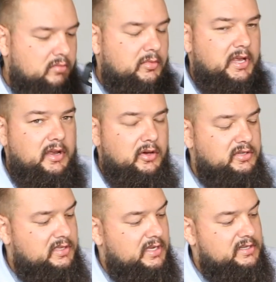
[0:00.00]
my
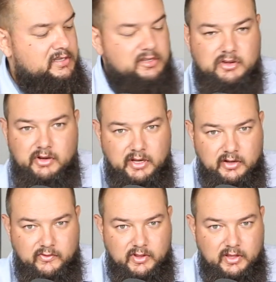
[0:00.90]
nose touches the
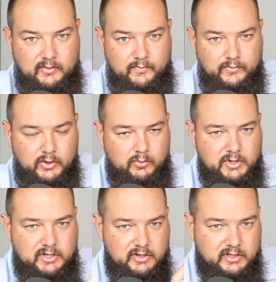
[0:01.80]
screen over there,
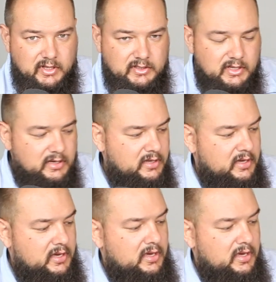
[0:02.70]
which results in,